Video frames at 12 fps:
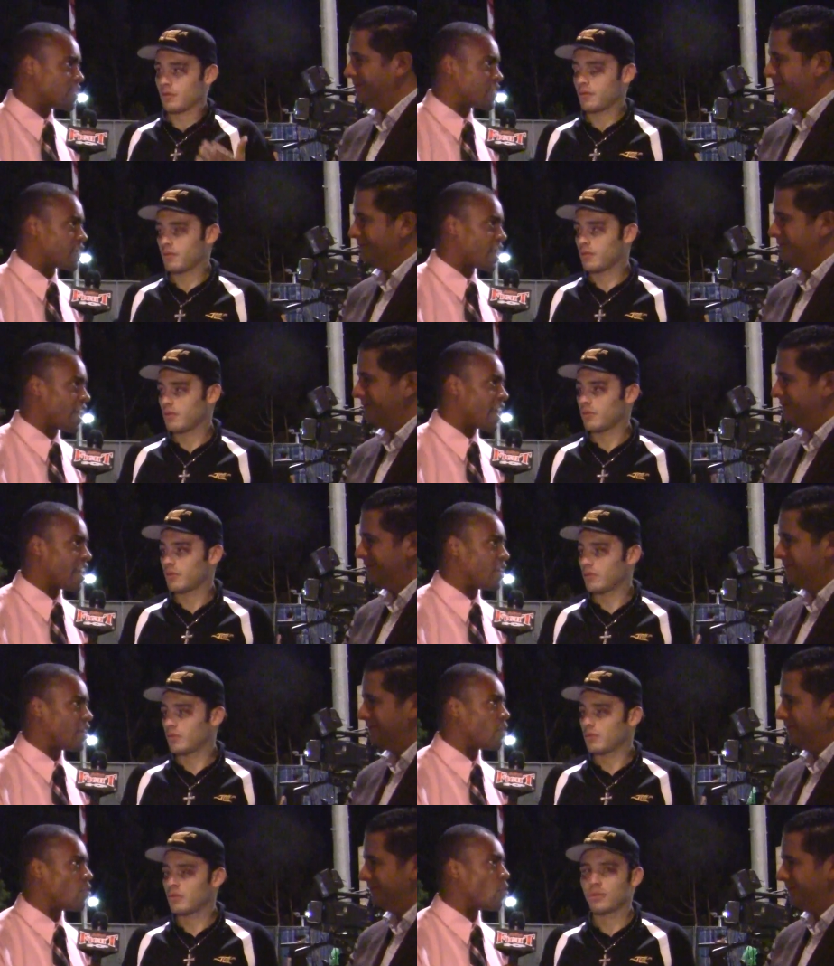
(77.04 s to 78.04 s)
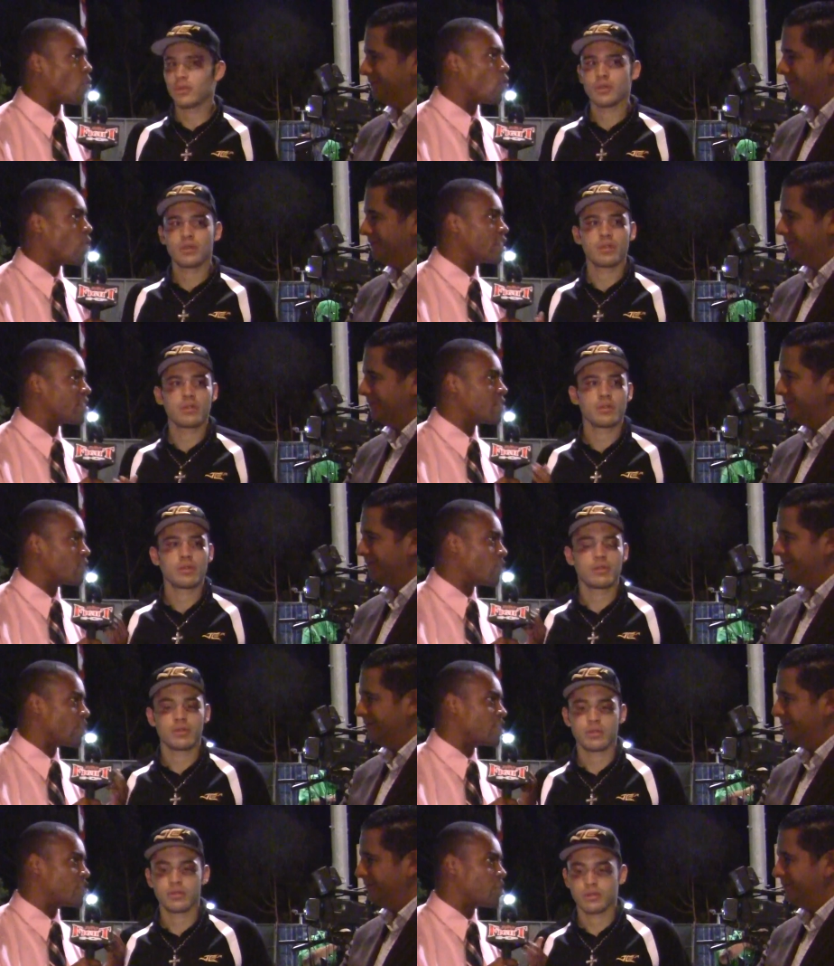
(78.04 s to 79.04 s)
Speaker 1: to your hand, what,
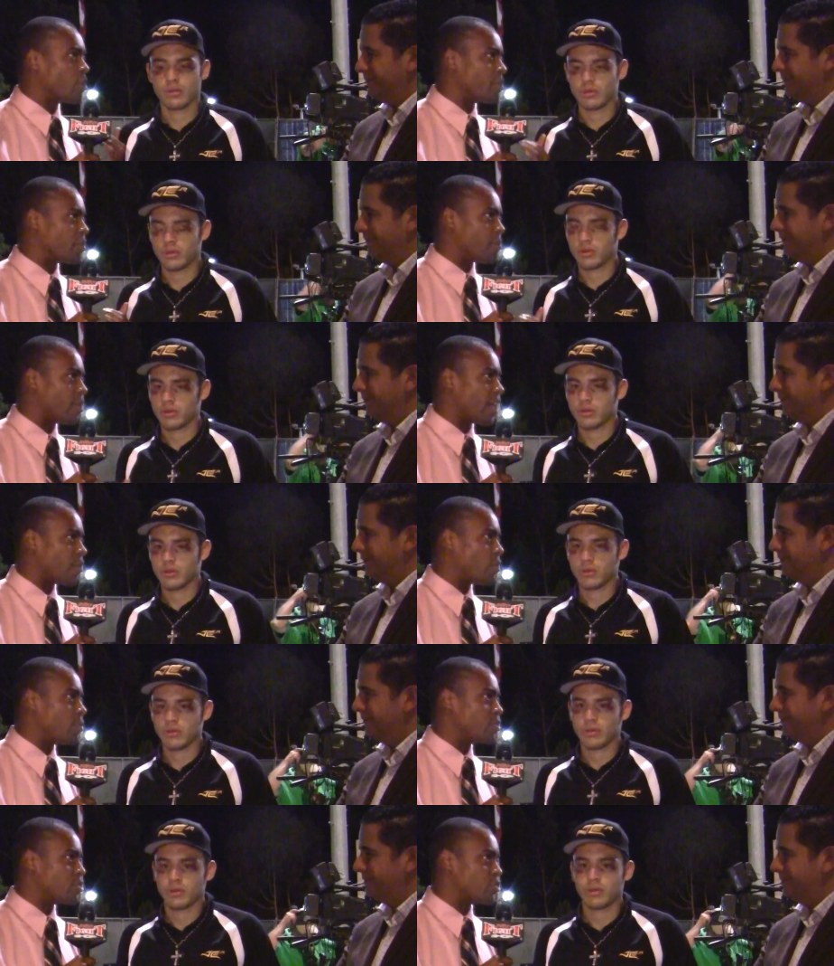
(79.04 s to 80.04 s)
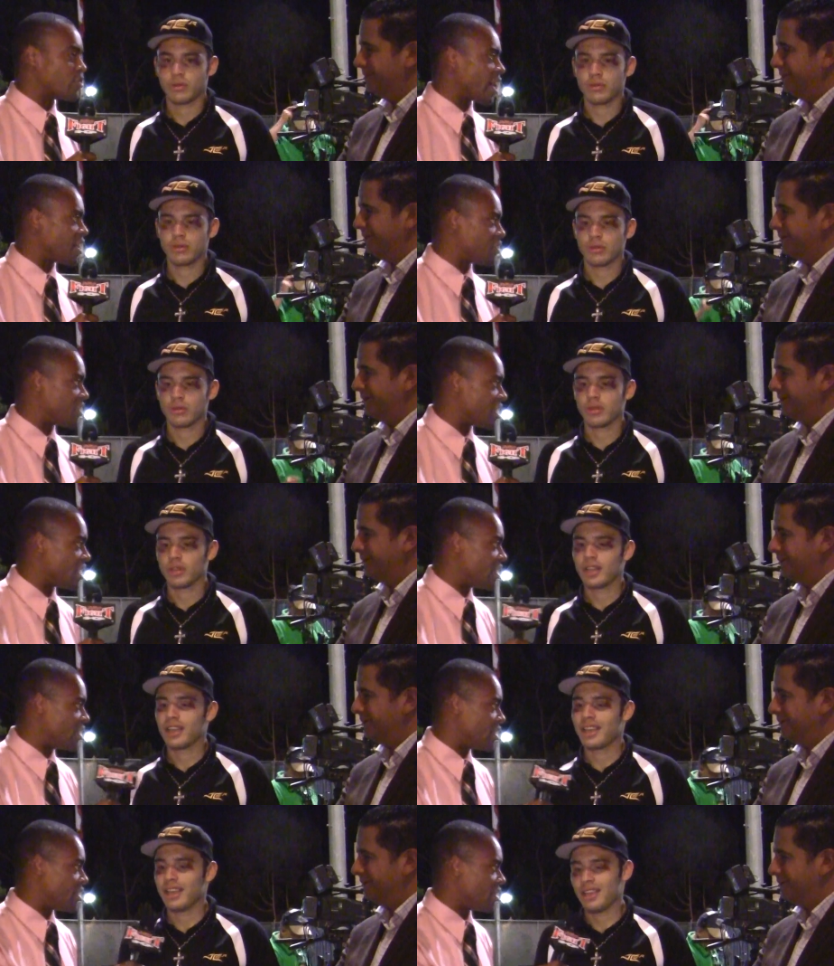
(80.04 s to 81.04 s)
where did you go in your mind? What was your strategy
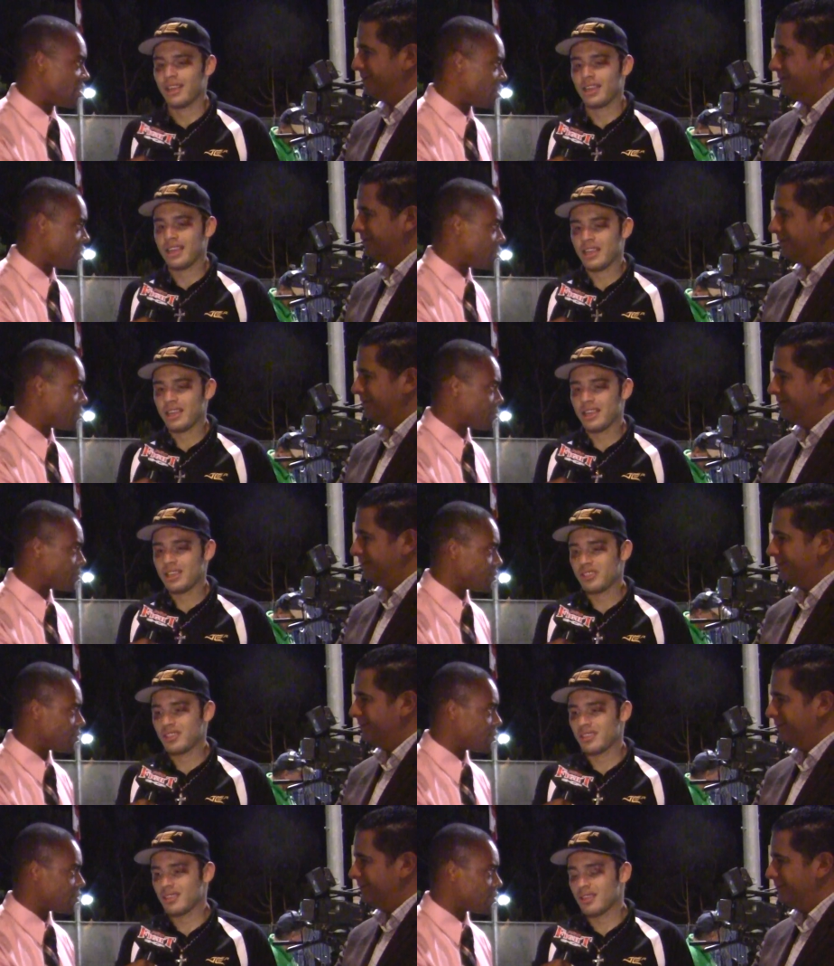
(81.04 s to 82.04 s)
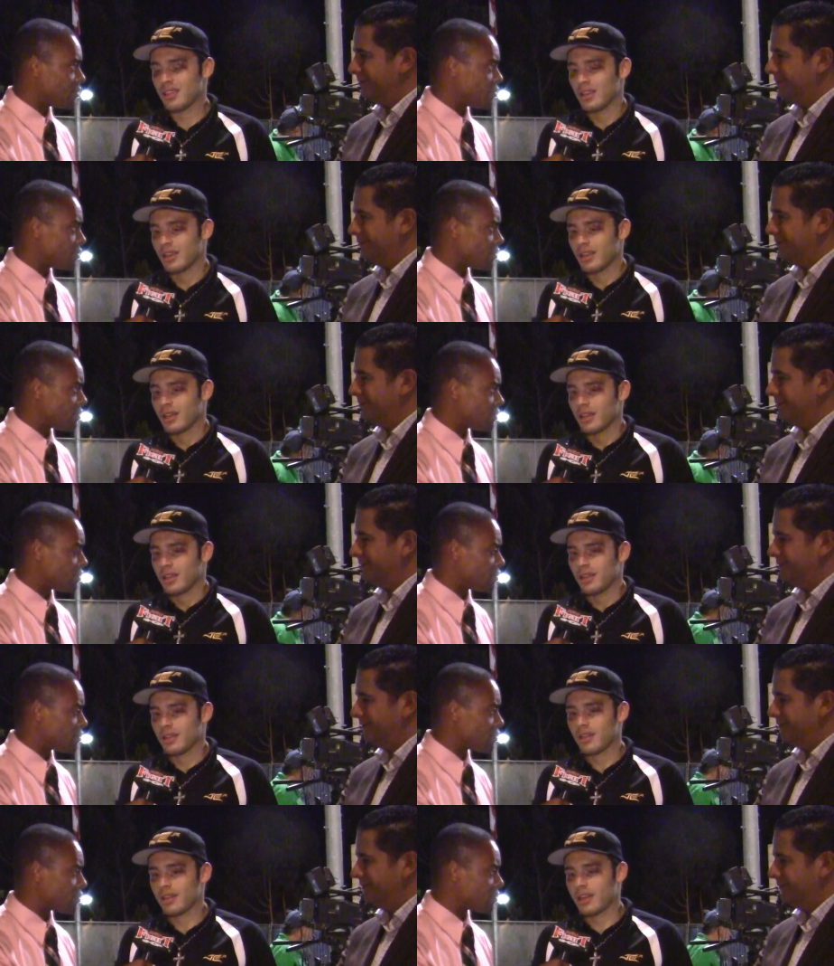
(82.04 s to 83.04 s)
then? Is,
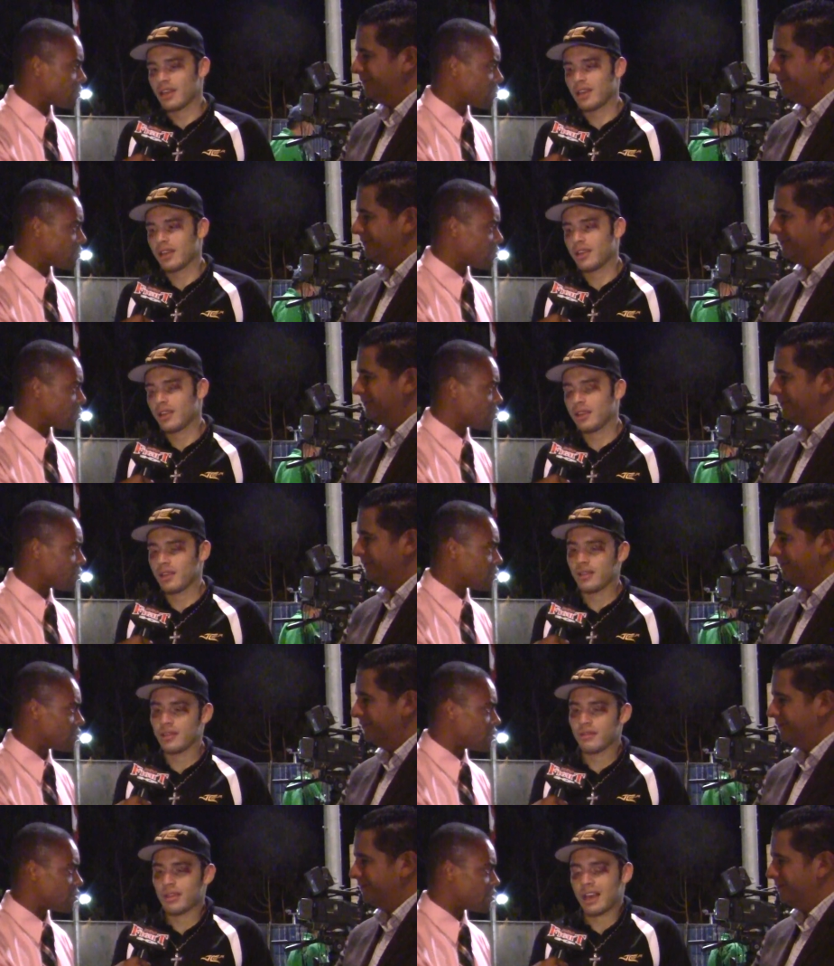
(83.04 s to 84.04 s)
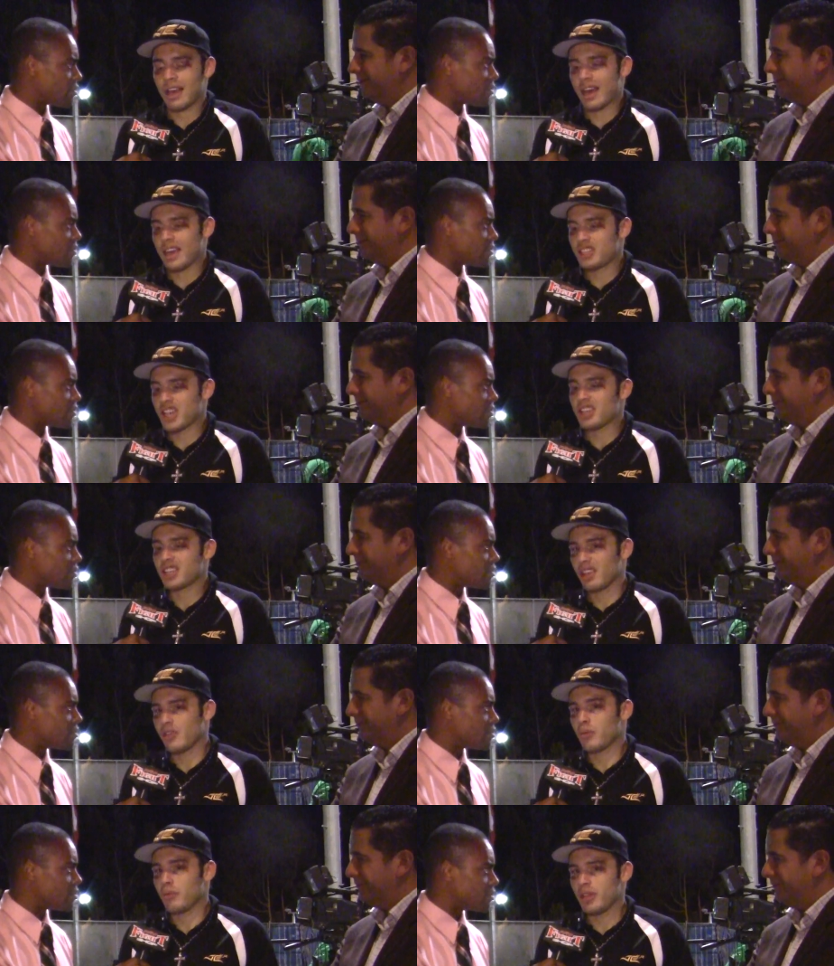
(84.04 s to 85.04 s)
Speaker 2: uh, I
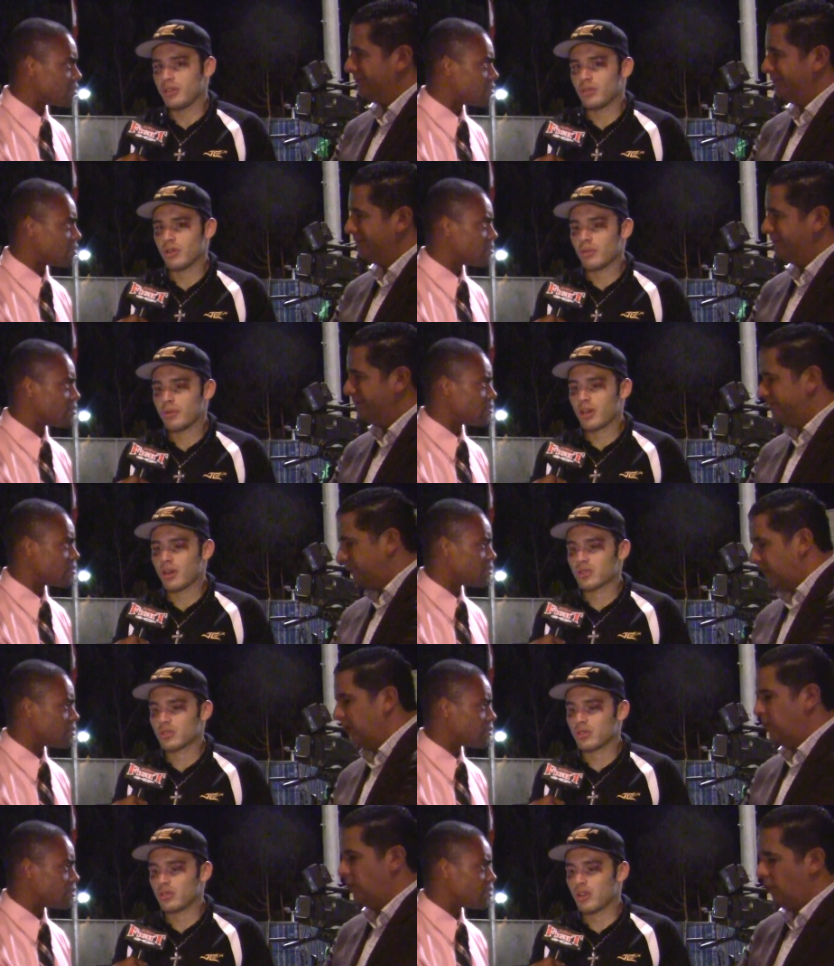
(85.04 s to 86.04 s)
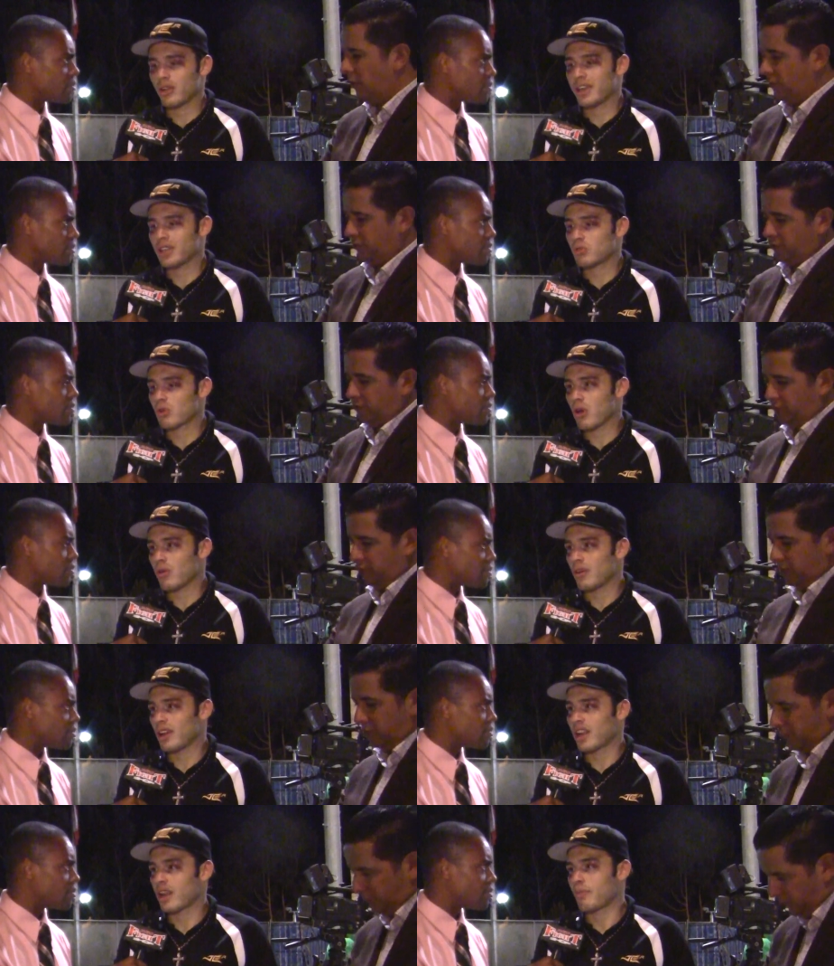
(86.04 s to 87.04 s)
changed a little bit, you know, because Duncan
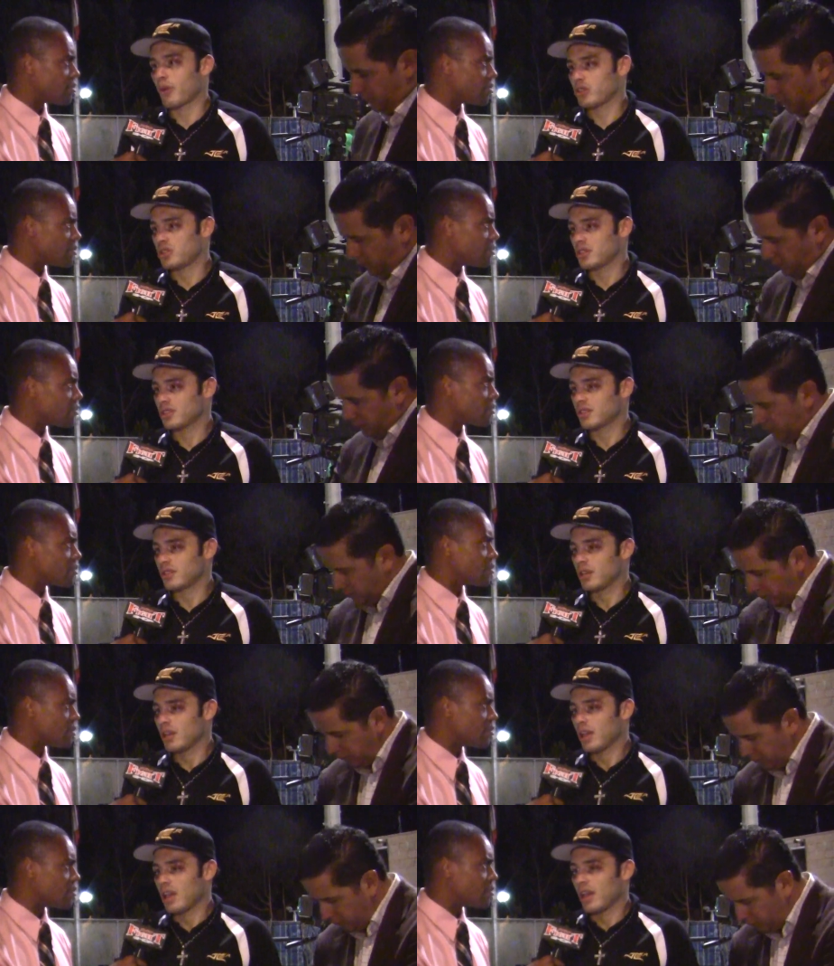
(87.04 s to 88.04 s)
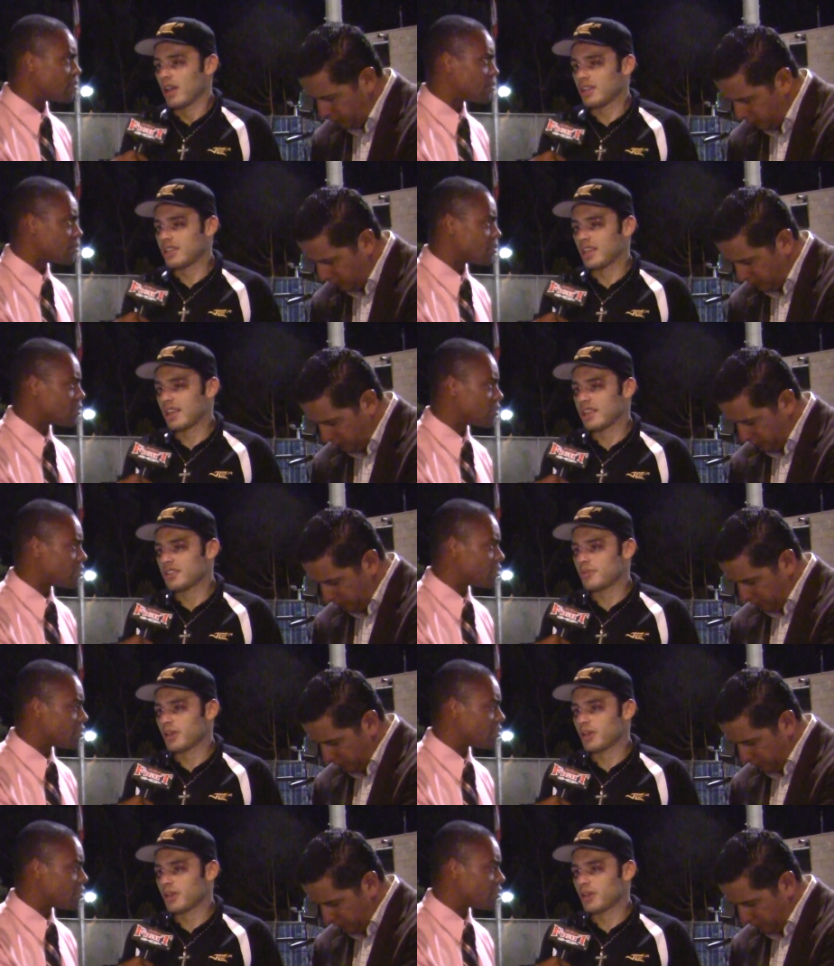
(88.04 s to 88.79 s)
throw a lot of punches. I think it's